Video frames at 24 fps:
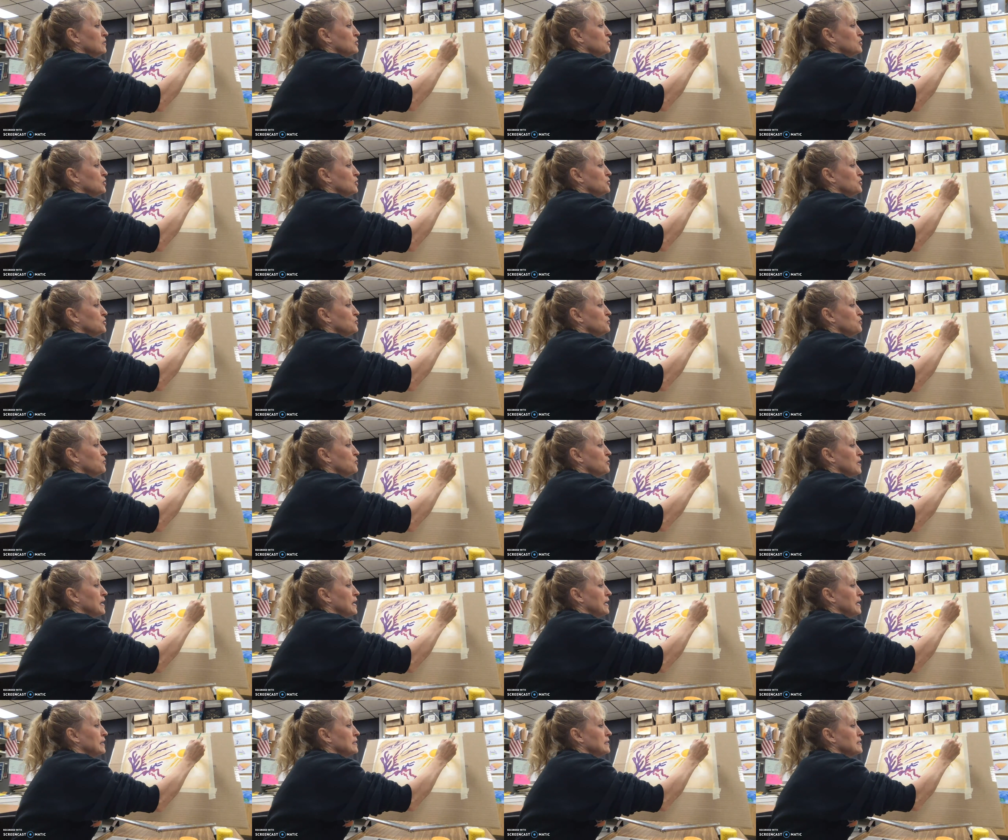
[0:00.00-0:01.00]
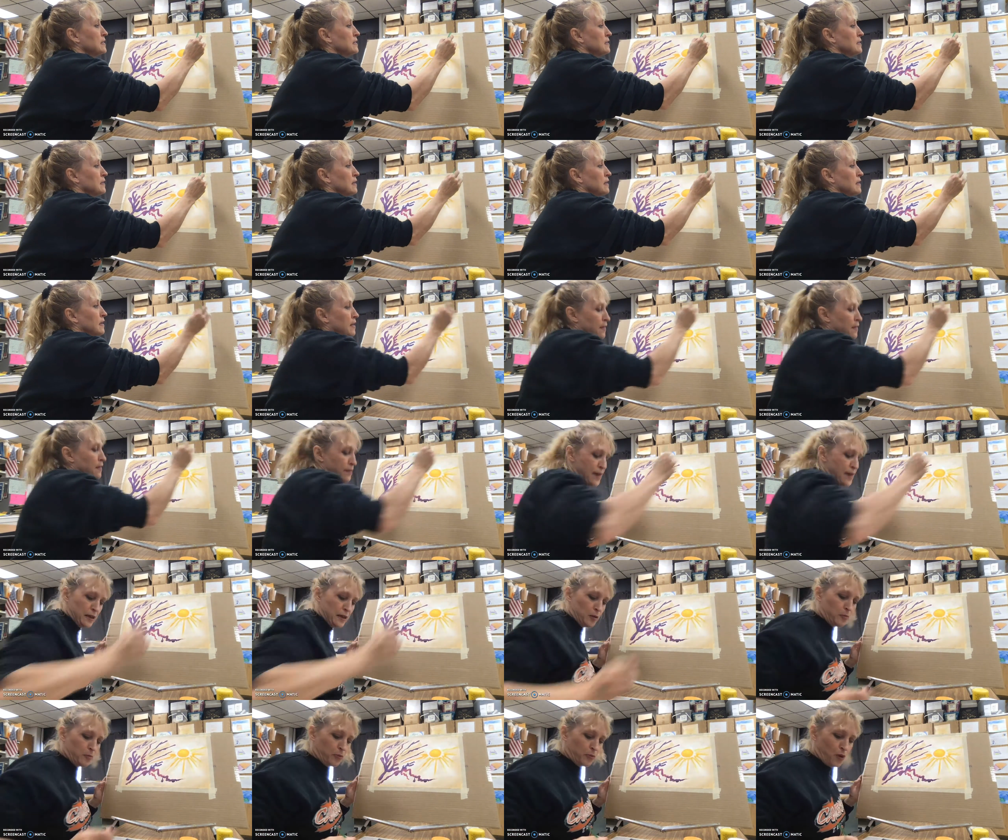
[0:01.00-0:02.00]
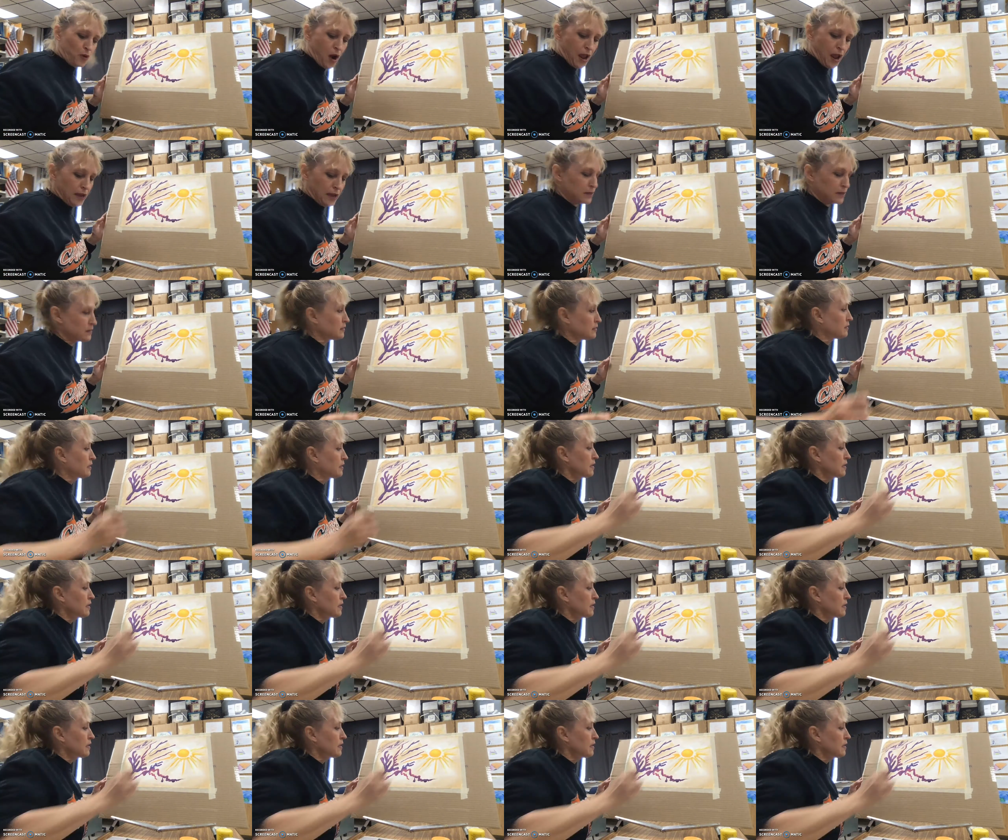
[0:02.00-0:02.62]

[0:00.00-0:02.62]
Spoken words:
to do things that are bright